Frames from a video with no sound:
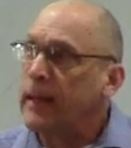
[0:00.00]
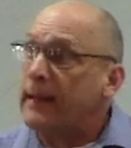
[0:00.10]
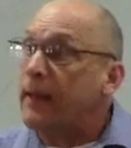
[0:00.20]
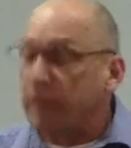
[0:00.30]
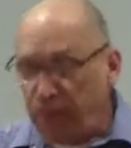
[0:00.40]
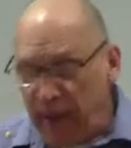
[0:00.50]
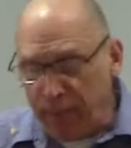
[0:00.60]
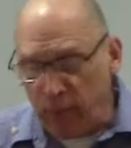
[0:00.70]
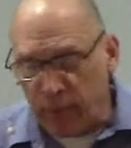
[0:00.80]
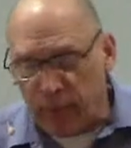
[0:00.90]
Now, the
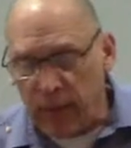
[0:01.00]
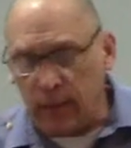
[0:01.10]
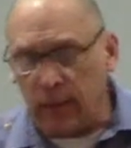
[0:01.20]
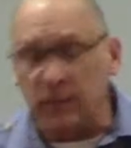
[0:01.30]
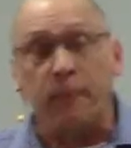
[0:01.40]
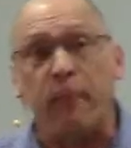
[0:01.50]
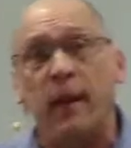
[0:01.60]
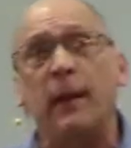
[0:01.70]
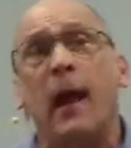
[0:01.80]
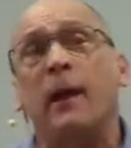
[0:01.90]
people of England
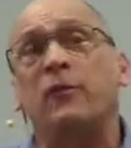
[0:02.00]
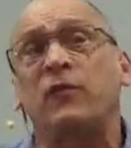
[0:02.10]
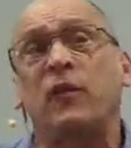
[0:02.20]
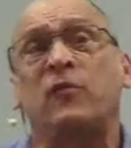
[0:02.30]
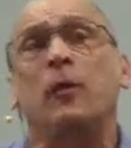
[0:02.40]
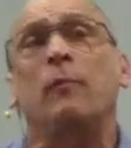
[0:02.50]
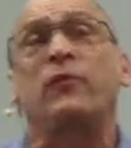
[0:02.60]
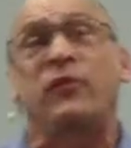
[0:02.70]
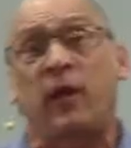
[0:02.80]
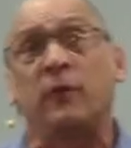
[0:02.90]
depended on a system of
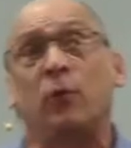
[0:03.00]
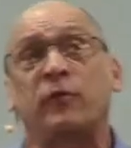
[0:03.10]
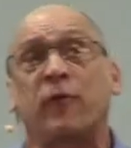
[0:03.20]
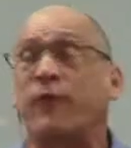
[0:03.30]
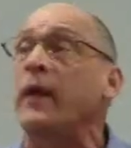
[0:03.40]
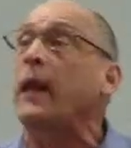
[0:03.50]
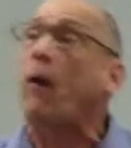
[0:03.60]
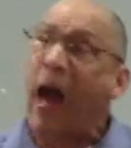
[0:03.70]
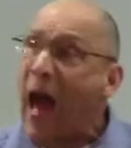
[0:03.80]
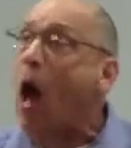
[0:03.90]
signals to find
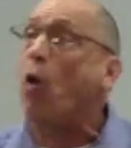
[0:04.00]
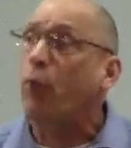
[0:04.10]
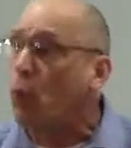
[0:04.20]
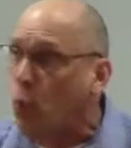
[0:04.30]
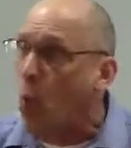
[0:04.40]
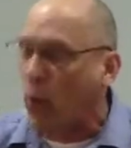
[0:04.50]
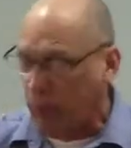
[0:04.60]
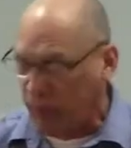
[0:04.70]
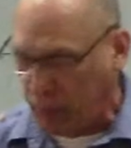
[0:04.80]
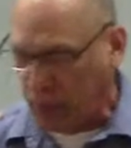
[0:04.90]
out how the war
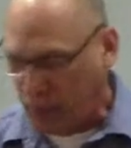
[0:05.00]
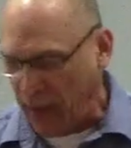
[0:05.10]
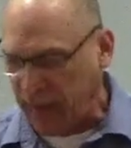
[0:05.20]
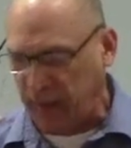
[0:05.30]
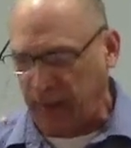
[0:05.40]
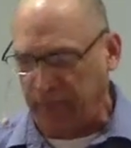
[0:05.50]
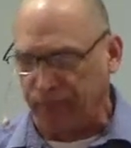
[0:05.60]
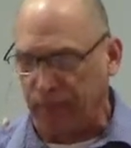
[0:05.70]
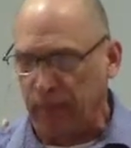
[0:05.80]
progressing,